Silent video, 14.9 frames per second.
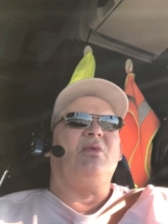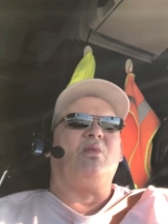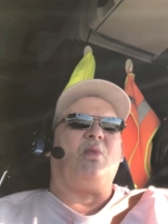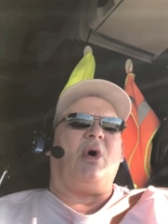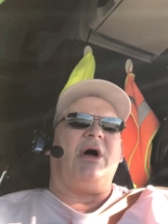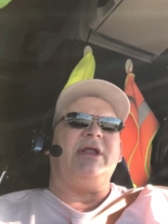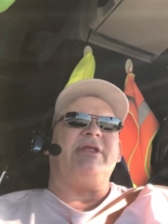
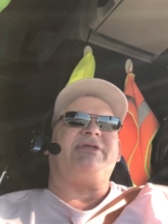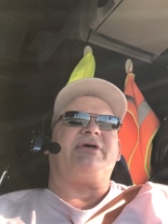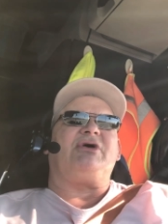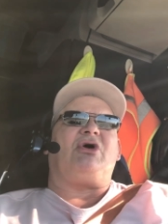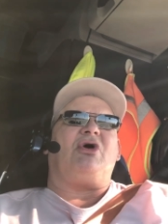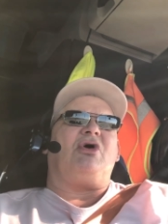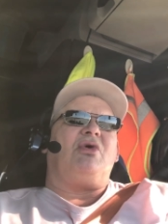wanted to
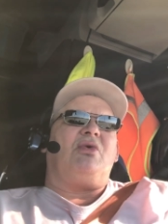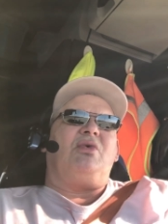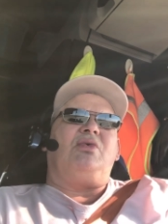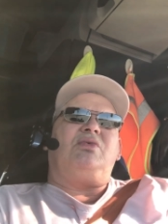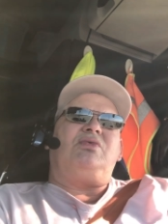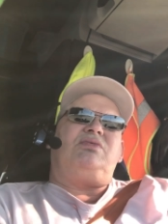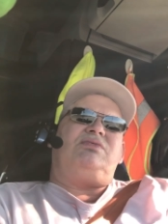go
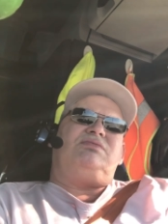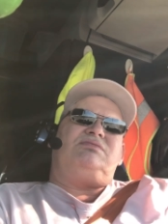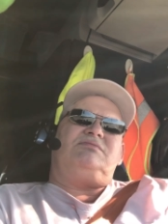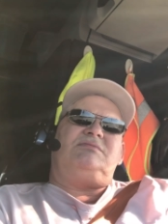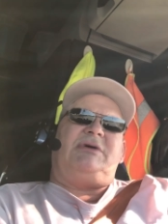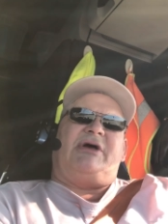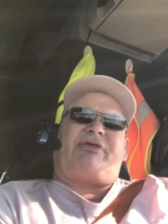
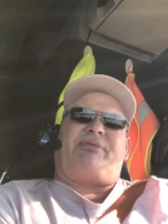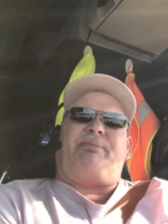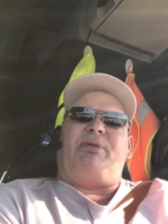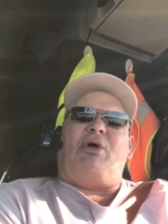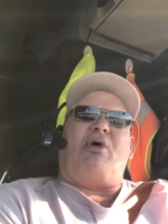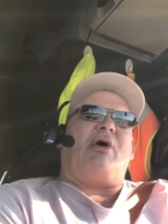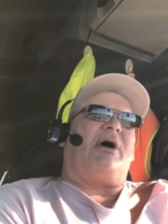
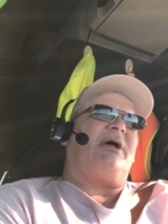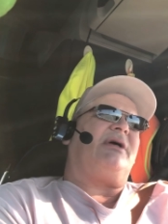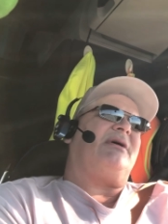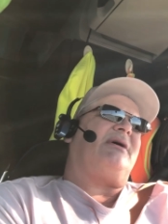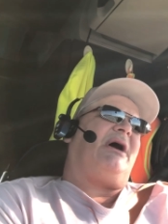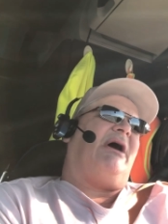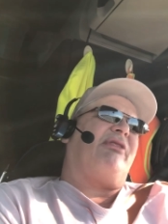explore
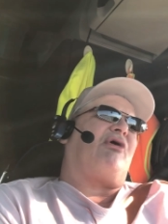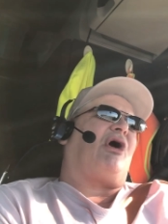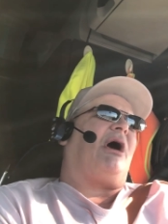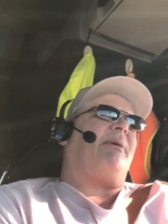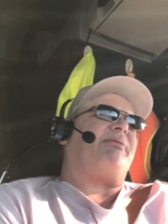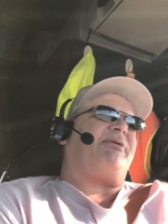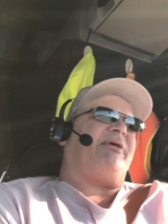other
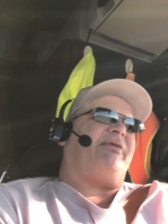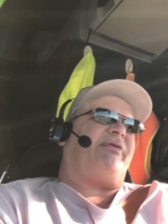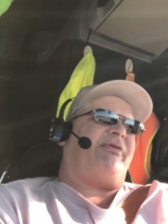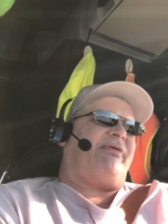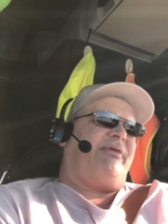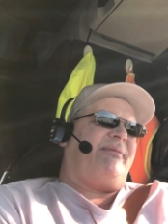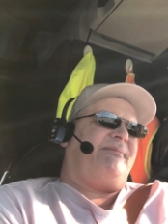
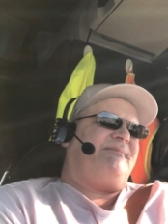options.